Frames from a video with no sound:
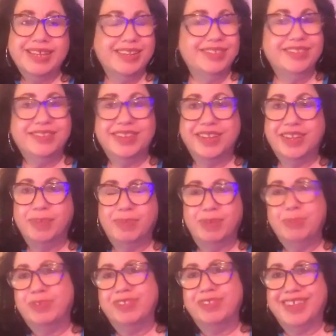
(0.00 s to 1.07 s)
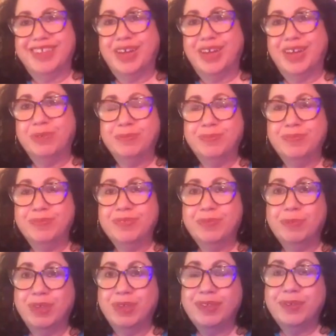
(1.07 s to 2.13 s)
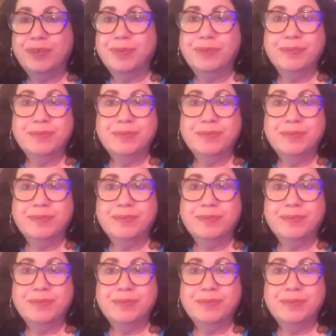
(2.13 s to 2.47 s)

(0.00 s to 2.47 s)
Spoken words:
isn't taking people down with you.